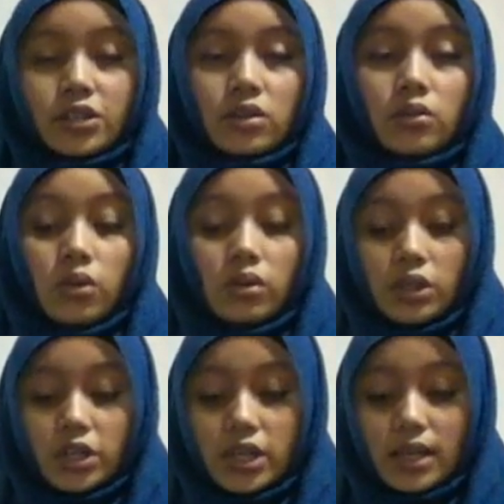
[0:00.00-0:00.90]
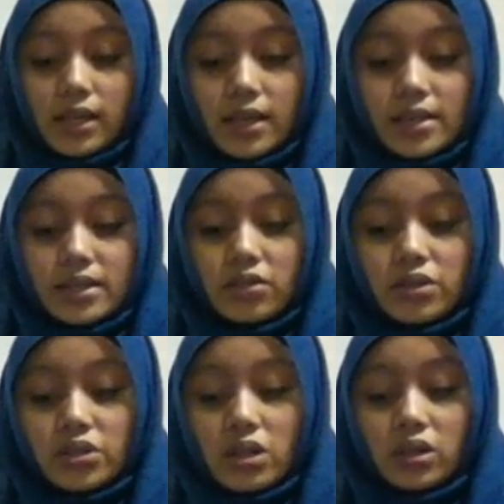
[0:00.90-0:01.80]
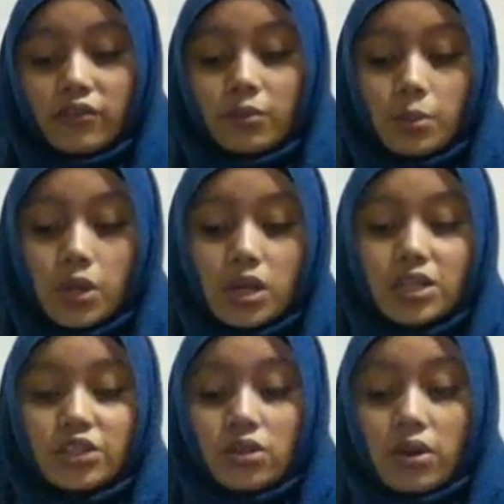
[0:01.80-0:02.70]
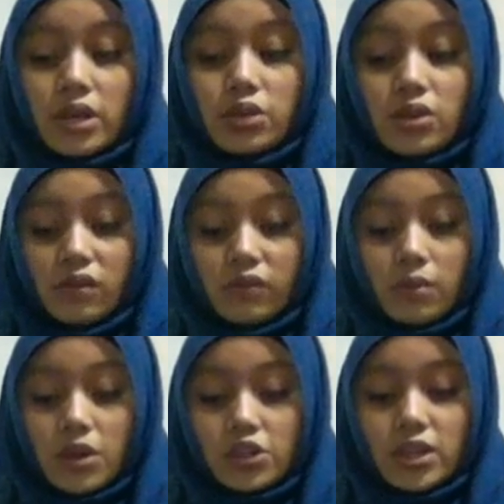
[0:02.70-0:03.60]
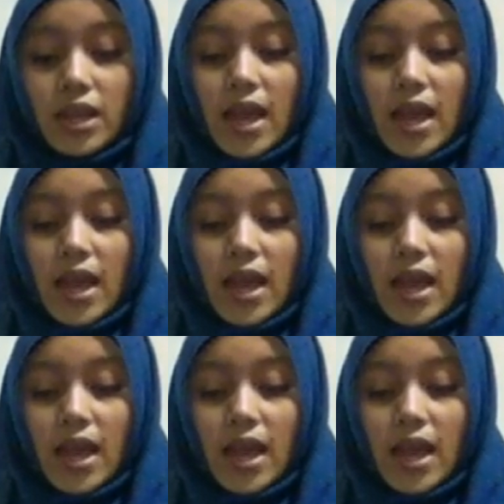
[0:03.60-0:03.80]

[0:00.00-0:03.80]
So rote learning is the result of merely storing new information